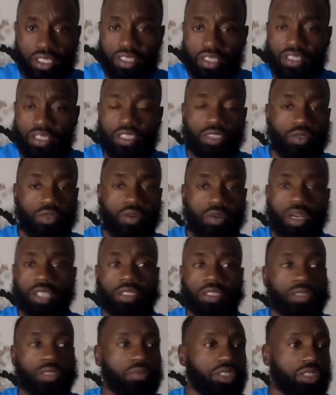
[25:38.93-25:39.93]
They're still
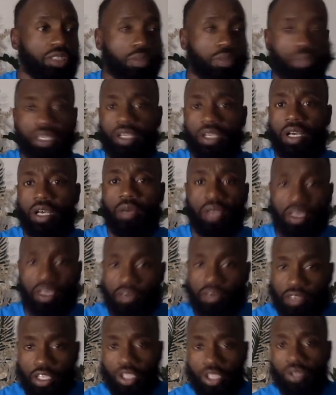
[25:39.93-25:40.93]
asking me to pick up
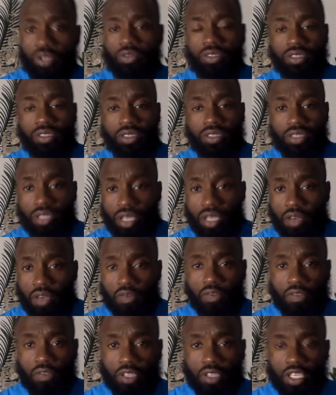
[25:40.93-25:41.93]
heavy loads and stuff.
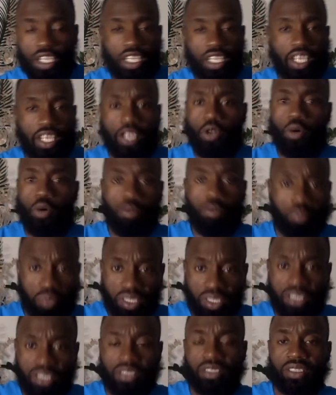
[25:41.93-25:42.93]
They don't
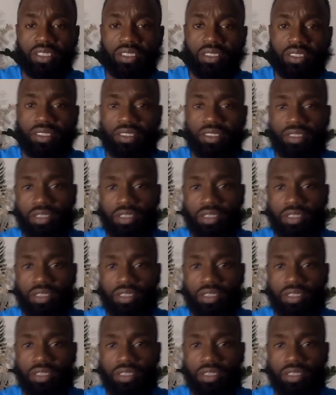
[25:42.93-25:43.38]
business.